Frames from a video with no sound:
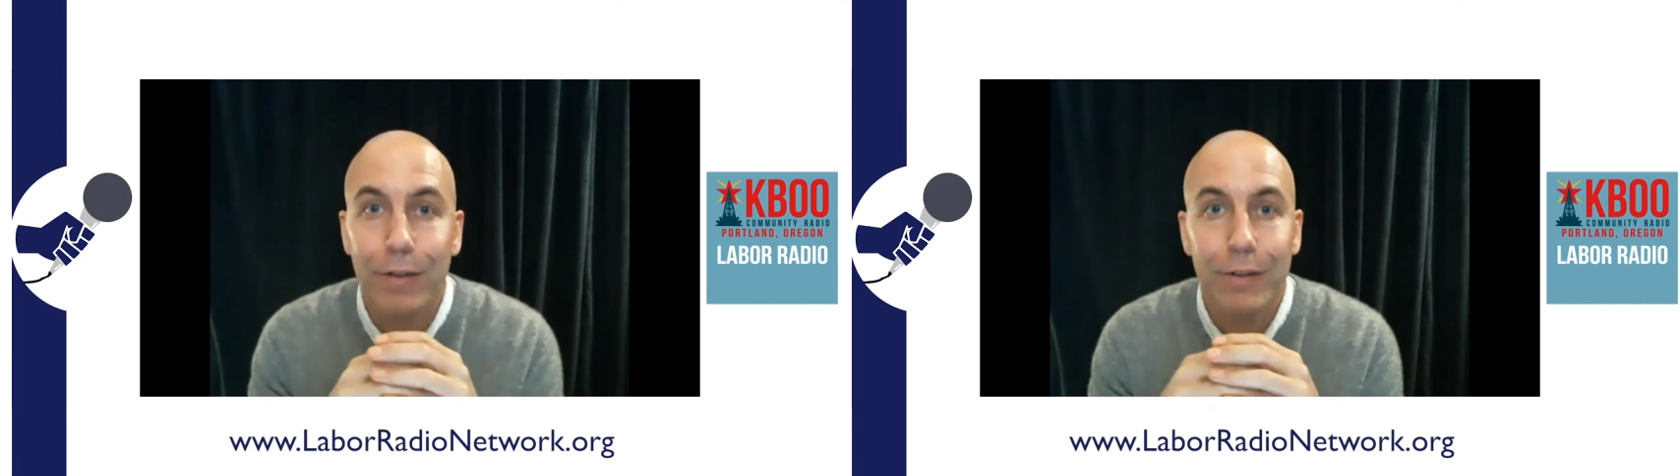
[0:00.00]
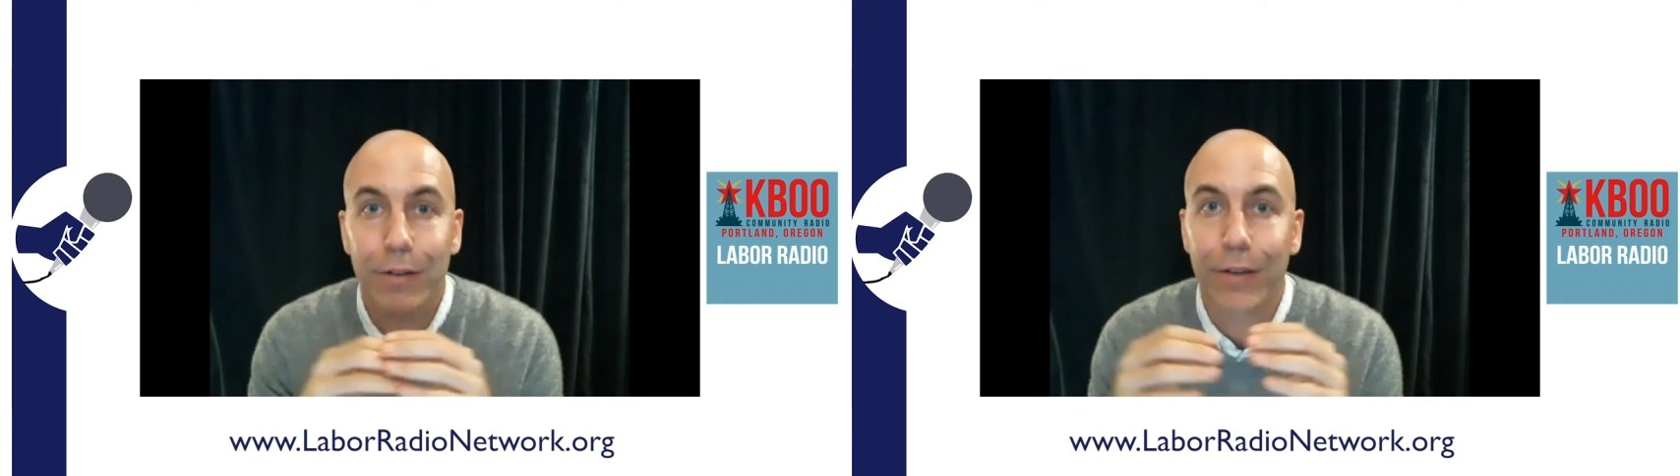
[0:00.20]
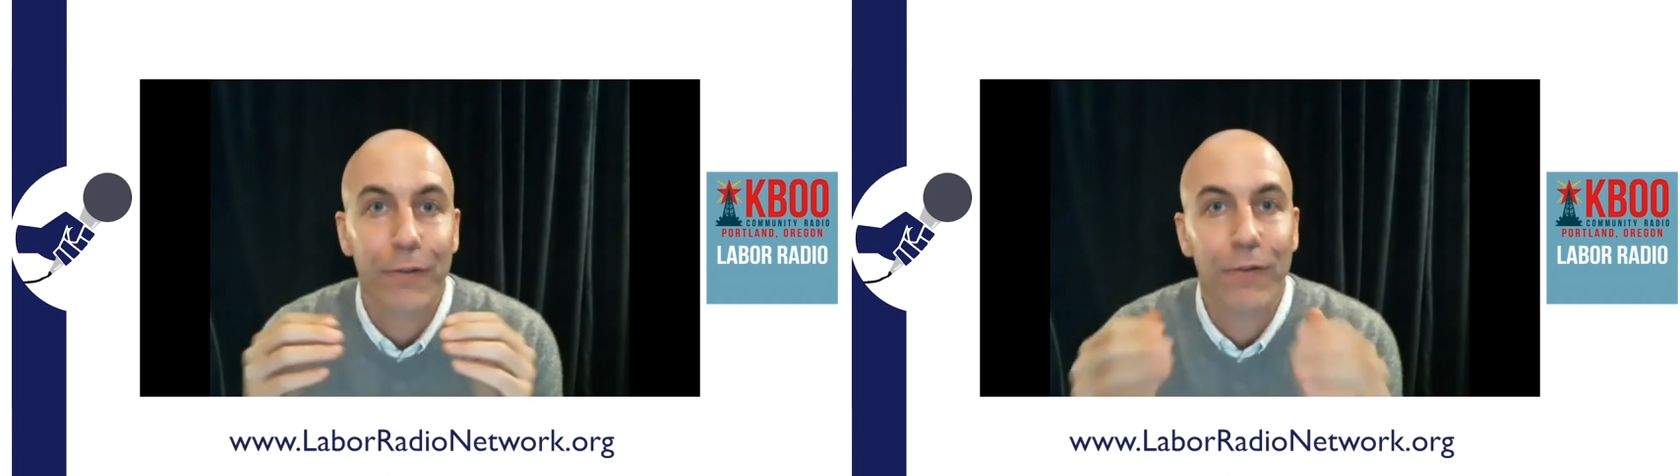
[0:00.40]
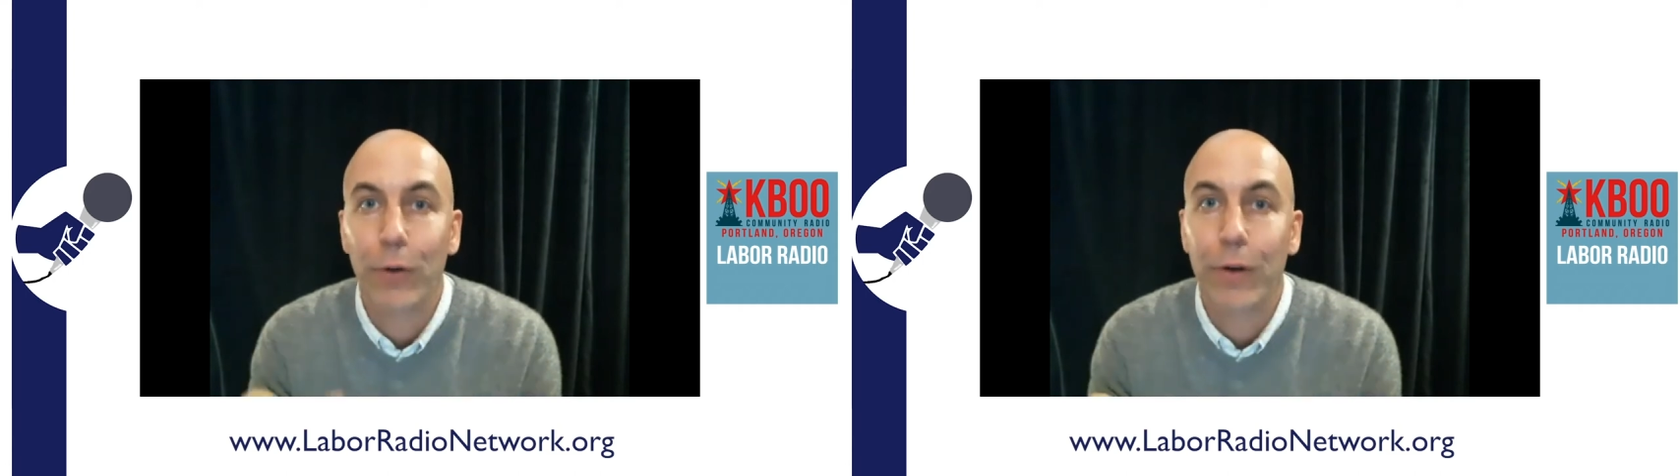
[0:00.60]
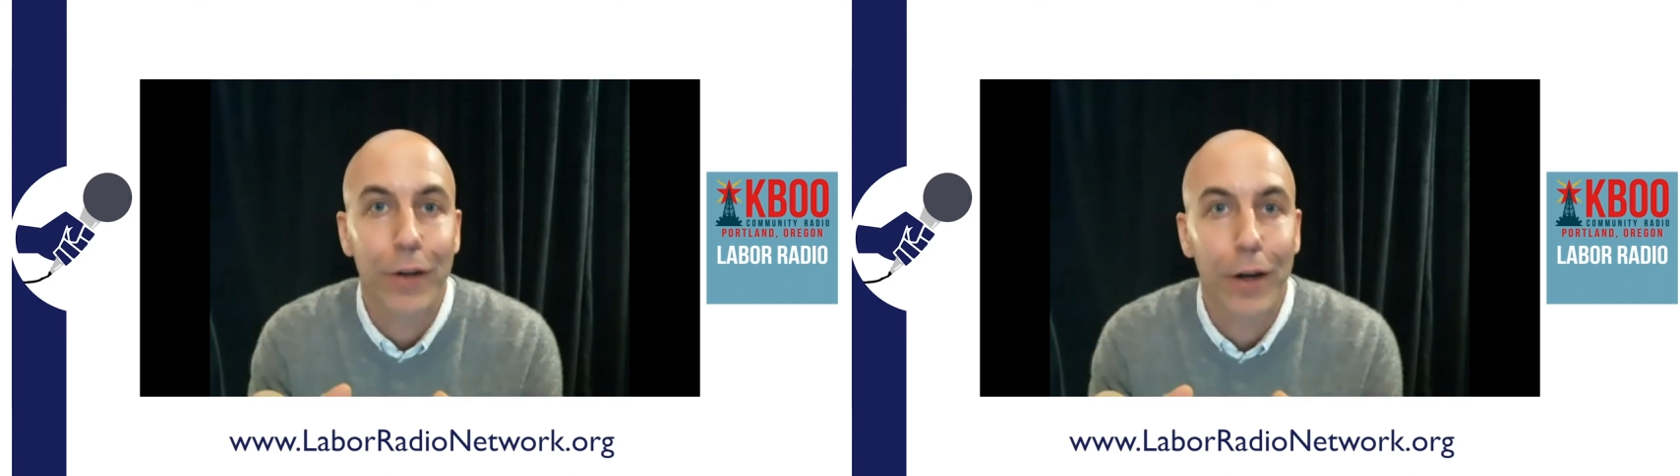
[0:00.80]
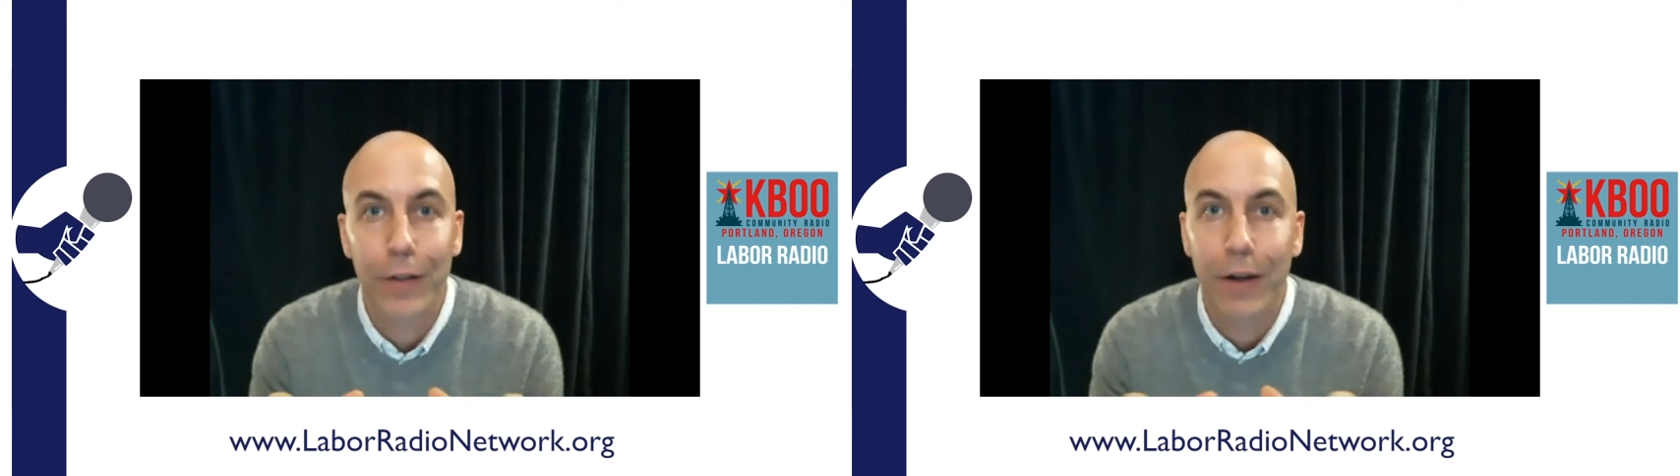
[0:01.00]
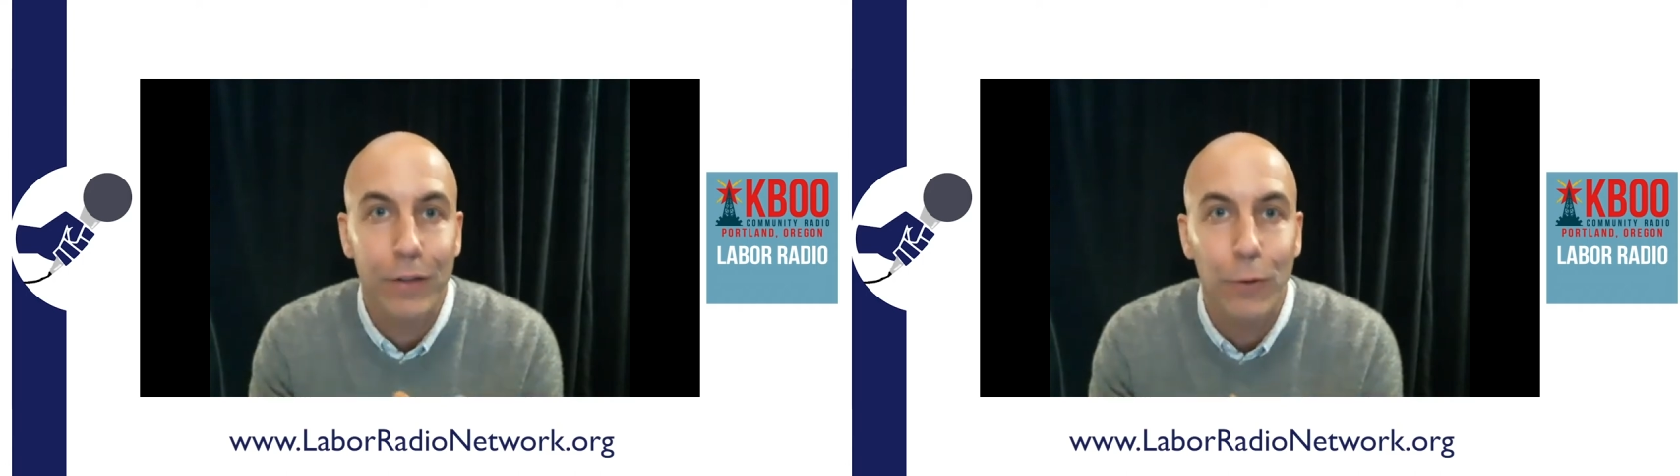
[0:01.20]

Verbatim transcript: just this focus on like